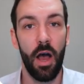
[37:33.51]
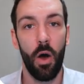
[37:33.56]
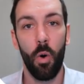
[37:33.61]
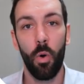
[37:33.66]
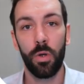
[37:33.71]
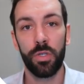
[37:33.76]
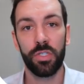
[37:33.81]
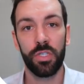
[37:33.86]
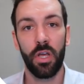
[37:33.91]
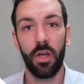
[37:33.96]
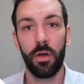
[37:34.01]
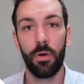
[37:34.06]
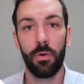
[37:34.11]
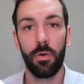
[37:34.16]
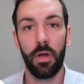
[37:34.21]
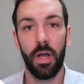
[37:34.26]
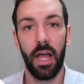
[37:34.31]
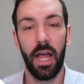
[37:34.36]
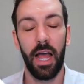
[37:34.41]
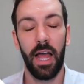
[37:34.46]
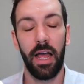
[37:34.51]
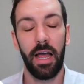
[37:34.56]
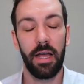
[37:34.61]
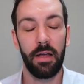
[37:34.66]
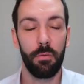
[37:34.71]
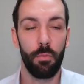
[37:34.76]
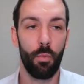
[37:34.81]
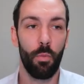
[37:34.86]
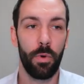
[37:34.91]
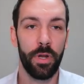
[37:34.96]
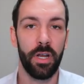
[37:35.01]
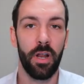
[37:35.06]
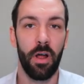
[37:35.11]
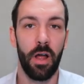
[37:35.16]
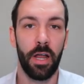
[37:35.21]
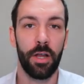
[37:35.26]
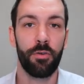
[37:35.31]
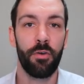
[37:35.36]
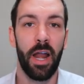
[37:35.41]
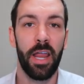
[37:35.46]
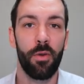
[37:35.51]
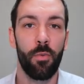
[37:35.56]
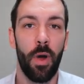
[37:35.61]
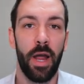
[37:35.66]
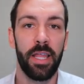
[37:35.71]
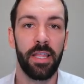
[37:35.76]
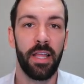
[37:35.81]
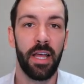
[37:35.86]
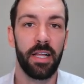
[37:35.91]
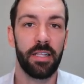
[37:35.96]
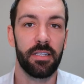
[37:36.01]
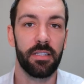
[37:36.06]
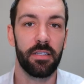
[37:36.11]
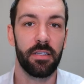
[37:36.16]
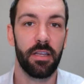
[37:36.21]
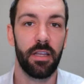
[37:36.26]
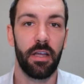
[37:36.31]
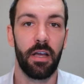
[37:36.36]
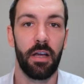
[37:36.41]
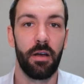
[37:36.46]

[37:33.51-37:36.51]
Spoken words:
Also, a great way that's